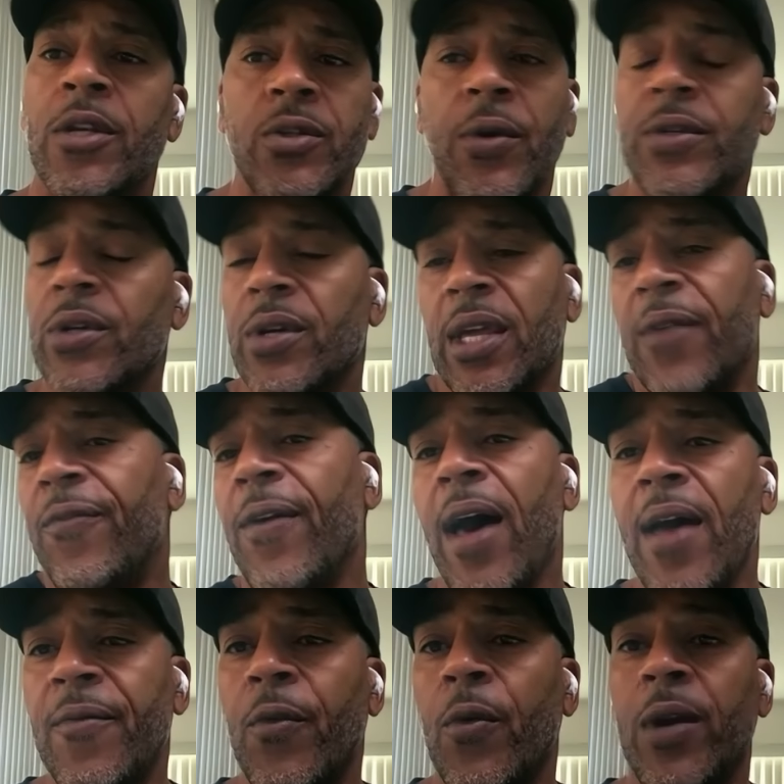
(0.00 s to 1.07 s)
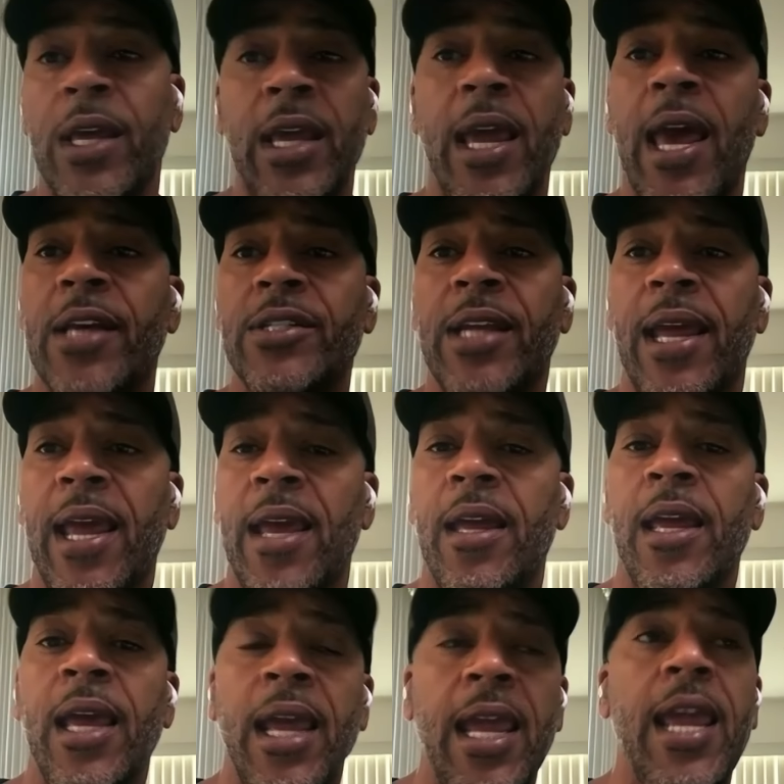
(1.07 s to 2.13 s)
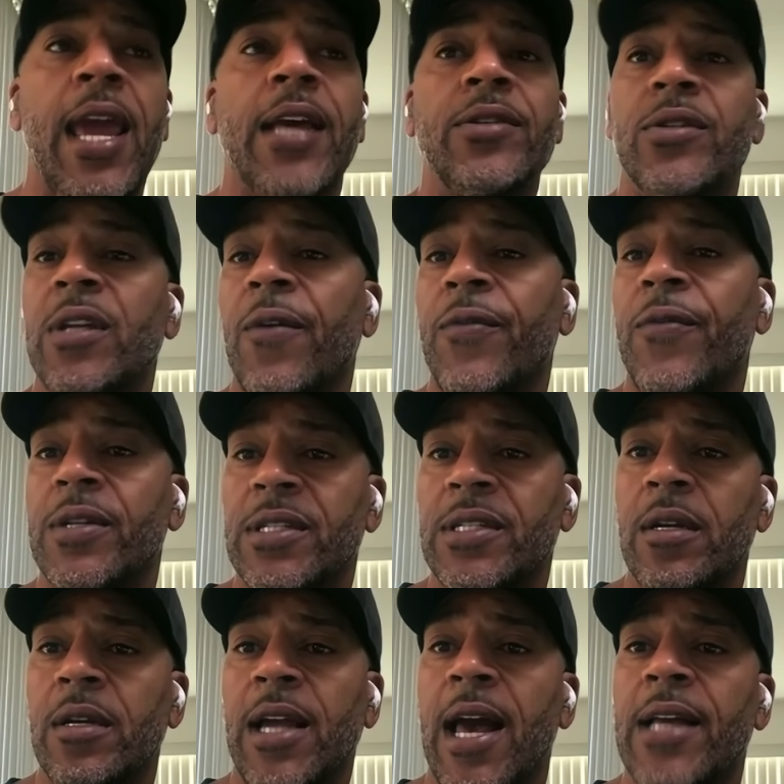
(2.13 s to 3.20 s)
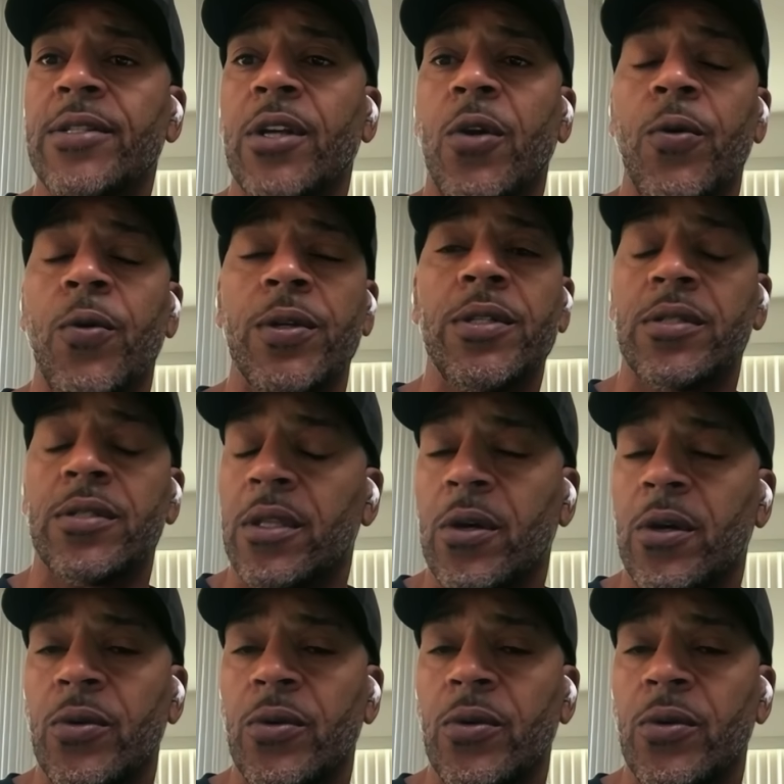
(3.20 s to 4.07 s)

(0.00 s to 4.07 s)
So he's going to get fined for it. He has to suffer the consequences